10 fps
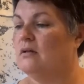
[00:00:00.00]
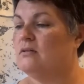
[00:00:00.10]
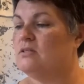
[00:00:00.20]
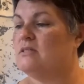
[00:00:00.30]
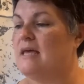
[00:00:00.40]

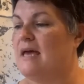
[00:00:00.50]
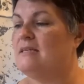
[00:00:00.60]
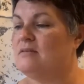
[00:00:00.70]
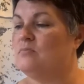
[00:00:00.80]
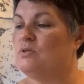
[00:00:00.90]
just
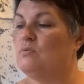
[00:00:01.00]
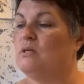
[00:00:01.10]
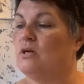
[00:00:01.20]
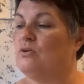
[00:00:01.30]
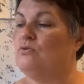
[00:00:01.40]
add in
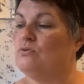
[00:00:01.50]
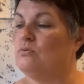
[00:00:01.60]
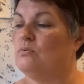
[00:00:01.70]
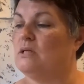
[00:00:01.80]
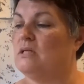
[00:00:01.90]
between our
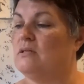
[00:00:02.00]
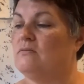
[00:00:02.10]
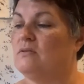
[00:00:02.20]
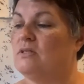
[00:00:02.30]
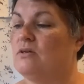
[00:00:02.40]
usual weekly
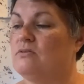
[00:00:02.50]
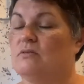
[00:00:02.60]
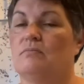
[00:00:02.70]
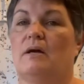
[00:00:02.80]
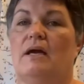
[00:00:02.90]
videos.
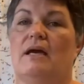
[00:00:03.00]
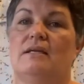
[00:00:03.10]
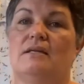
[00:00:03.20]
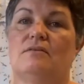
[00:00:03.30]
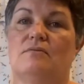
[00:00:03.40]
I might
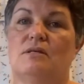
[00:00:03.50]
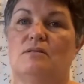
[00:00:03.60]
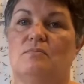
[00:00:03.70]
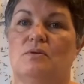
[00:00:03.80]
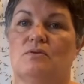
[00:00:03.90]
add in a
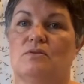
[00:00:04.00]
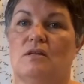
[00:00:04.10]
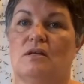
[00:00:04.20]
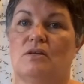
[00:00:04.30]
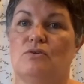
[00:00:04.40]
recipe or so
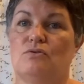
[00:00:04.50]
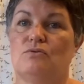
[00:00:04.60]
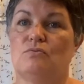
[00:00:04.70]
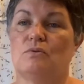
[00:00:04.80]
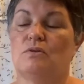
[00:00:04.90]
that I
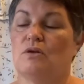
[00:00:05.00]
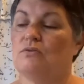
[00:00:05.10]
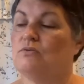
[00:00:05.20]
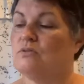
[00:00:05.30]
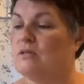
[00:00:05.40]
used with
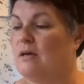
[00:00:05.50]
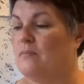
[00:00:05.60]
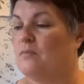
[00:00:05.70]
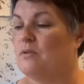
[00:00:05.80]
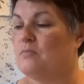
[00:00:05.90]
those
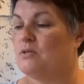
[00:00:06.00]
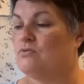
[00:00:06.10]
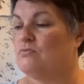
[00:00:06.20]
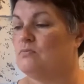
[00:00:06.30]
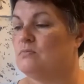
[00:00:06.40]
with the
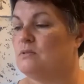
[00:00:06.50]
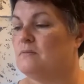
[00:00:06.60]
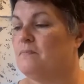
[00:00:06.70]
mushrooms.